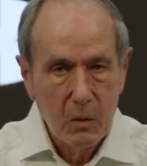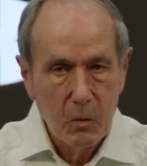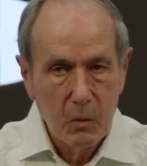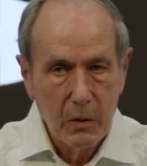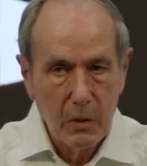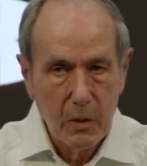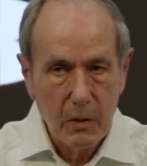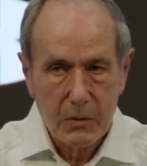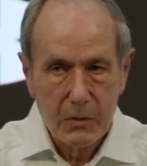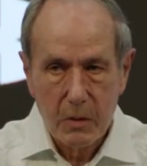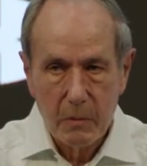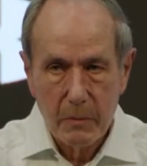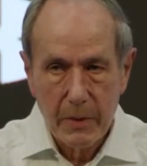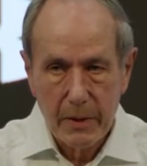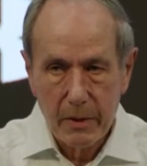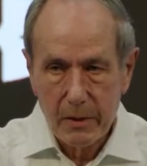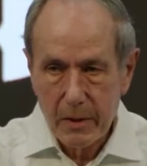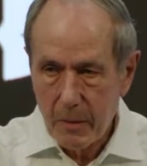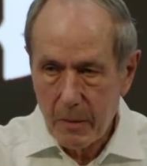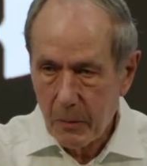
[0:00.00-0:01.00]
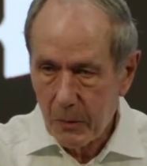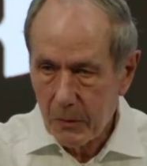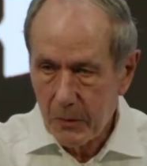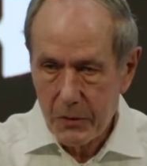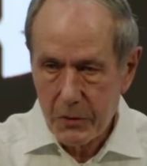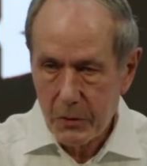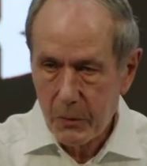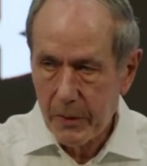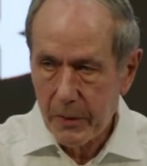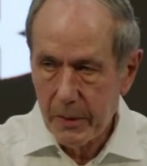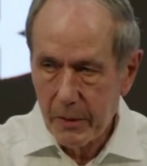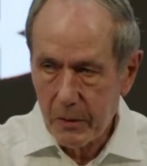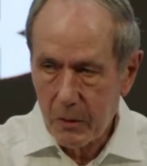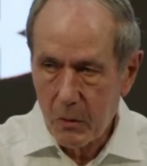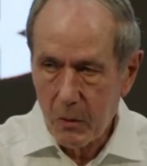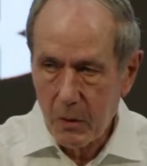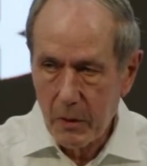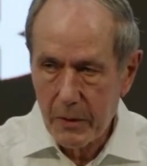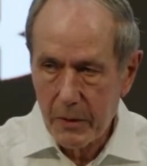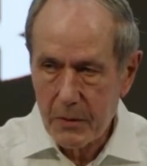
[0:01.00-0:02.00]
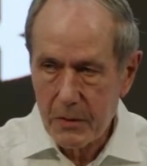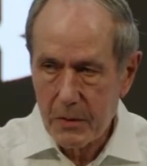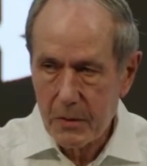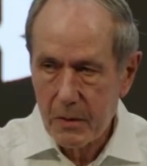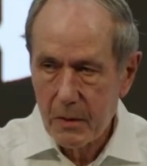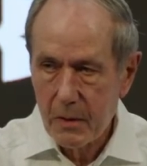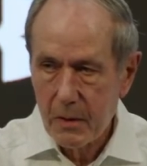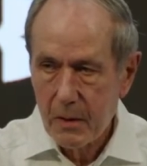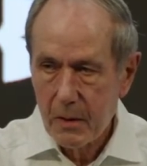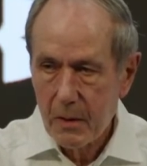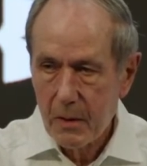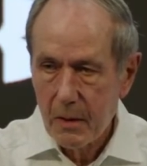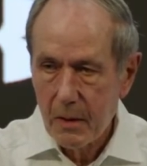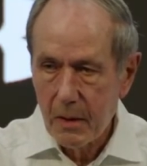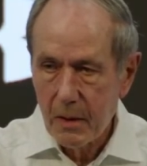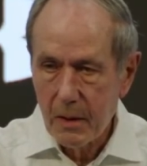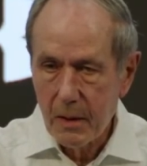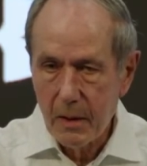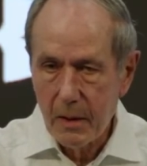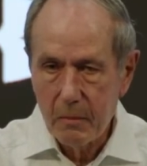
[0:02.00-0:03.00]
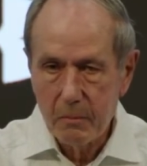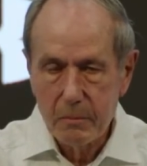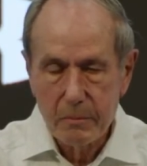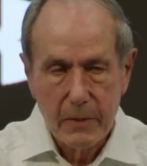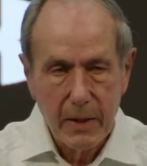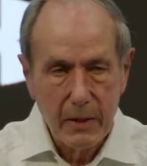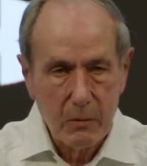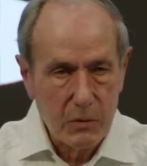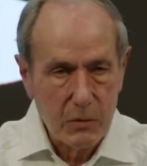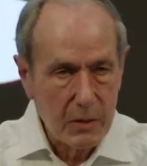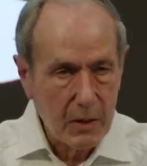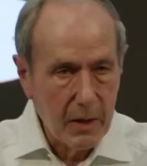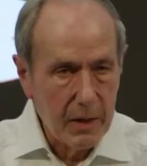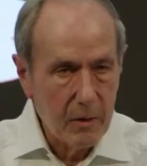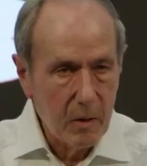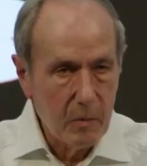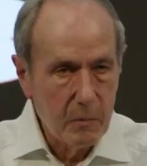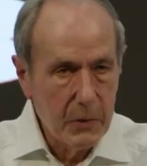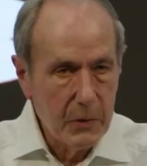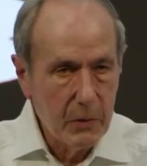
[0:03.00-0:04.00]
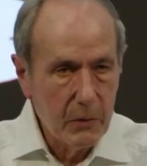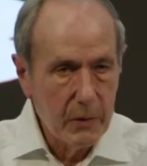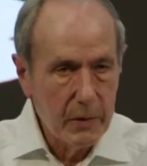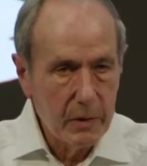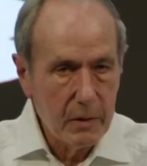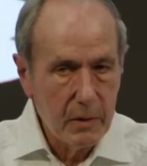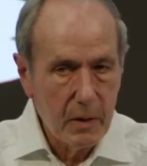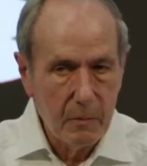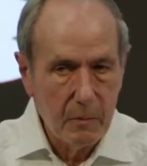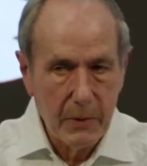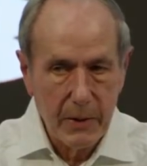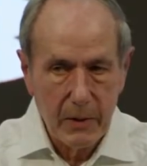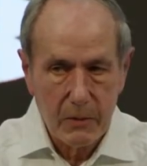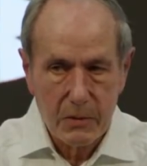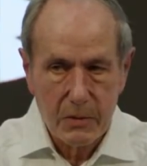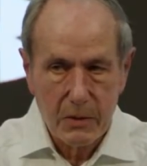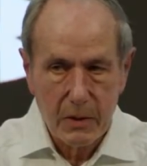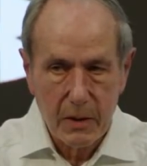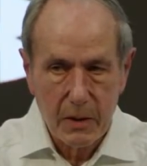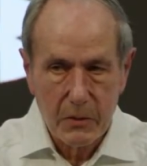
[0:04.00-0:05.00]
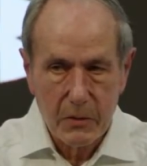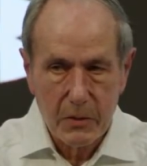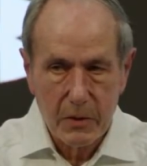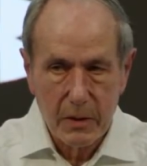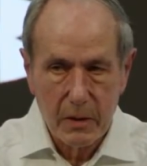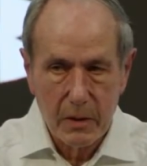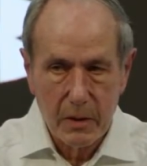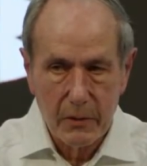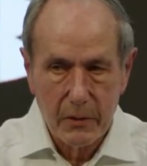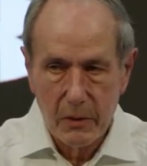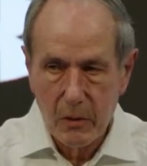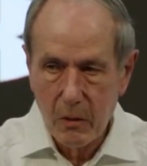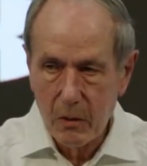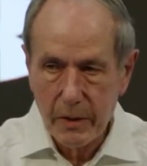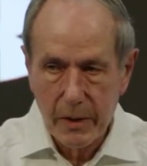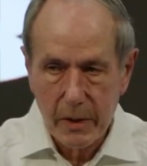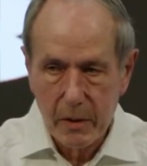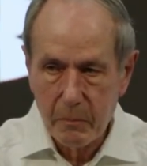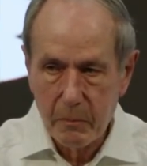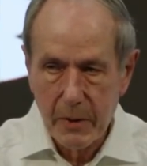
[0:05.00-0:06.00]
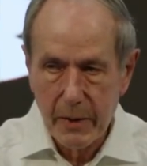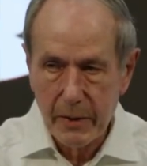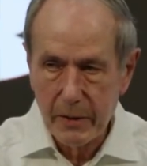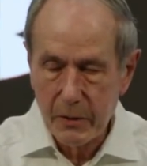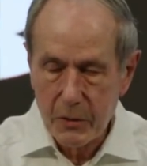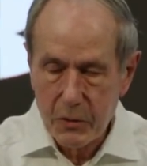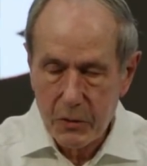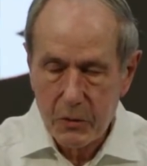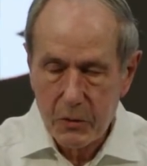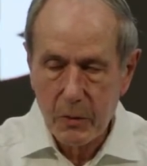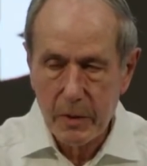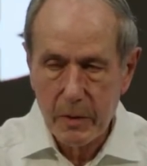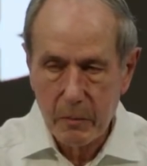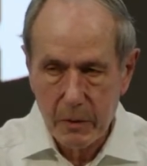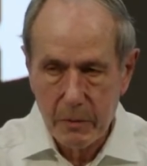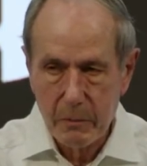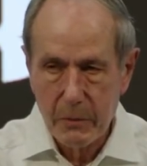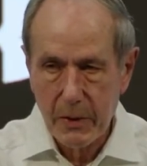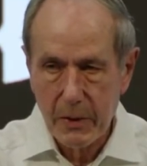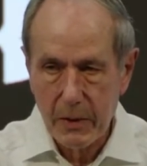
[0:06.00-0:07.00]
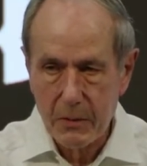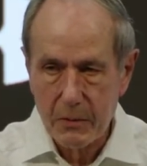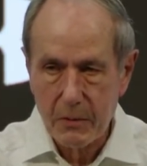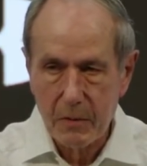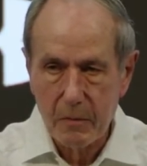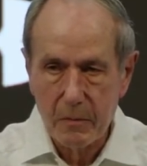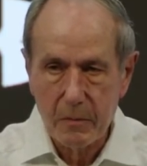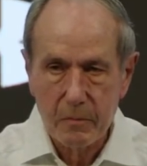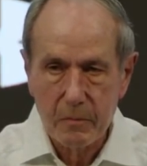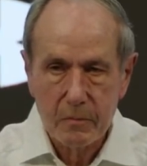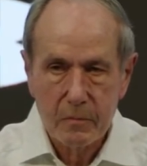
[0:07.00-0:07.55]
We also made a couple of discreet inquiries outside our building about Sashi, and they all came back extremely positive.